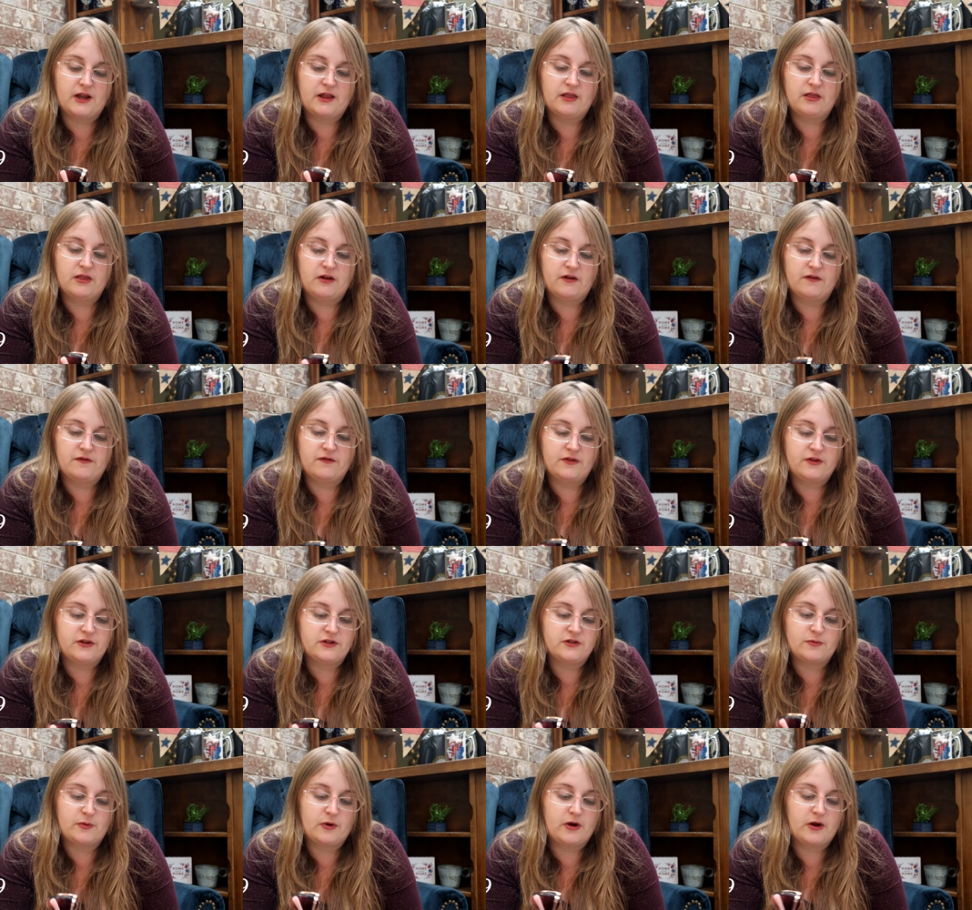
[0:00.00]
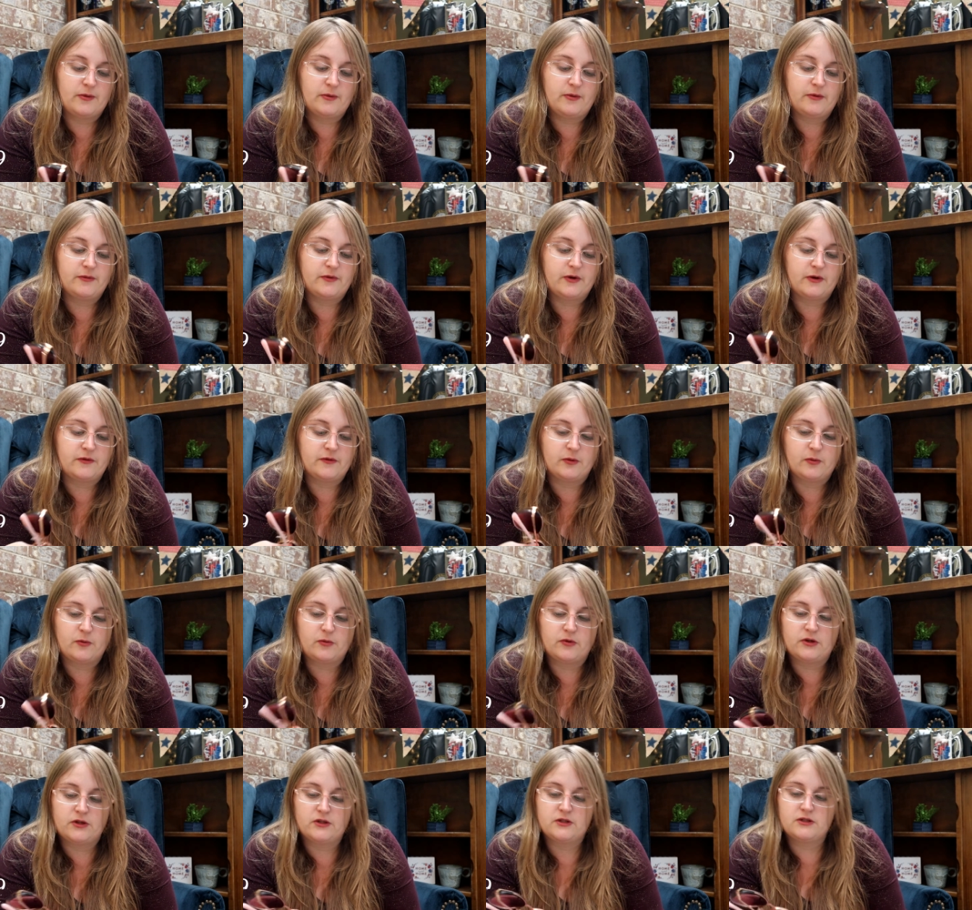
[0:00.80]
I love, these are probably my
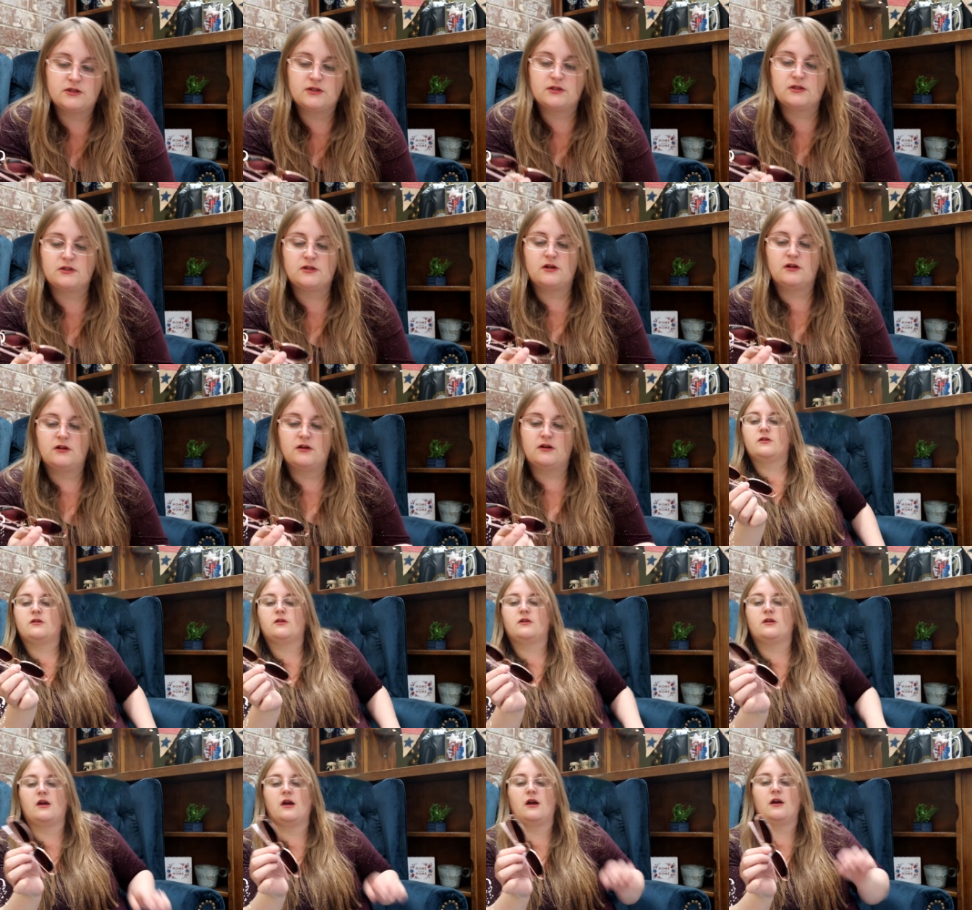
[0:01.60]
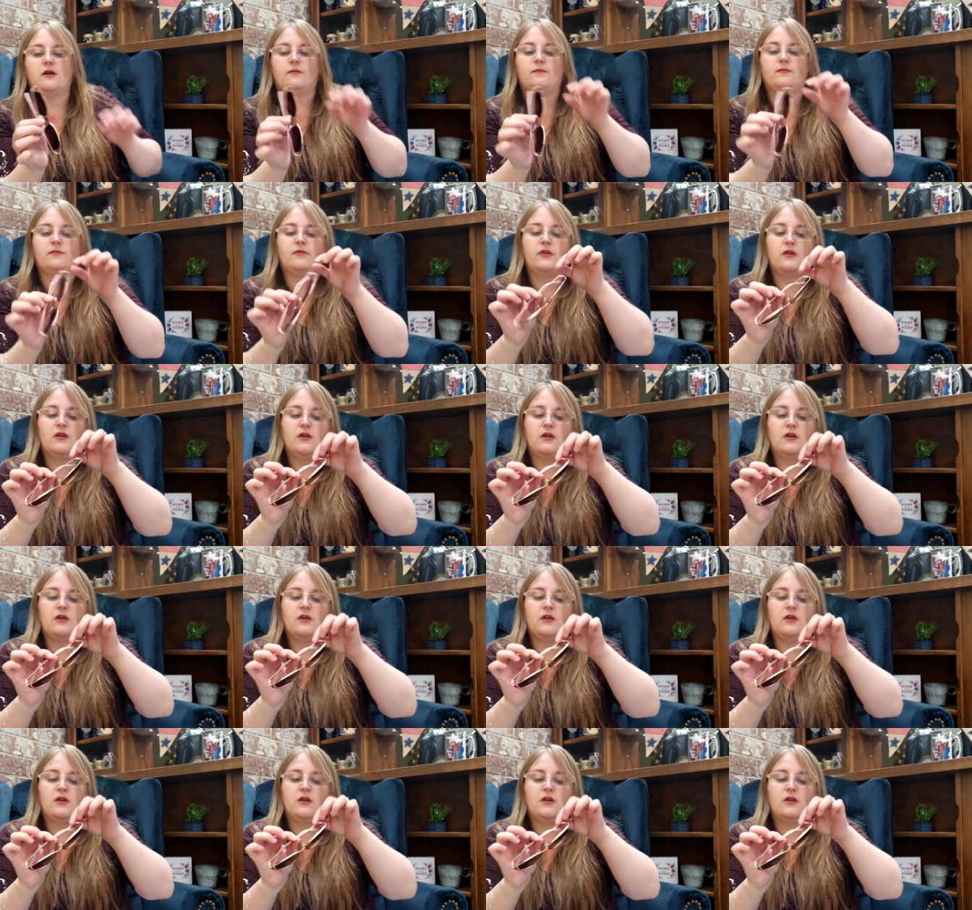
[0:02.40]
favorite ones. Yeah.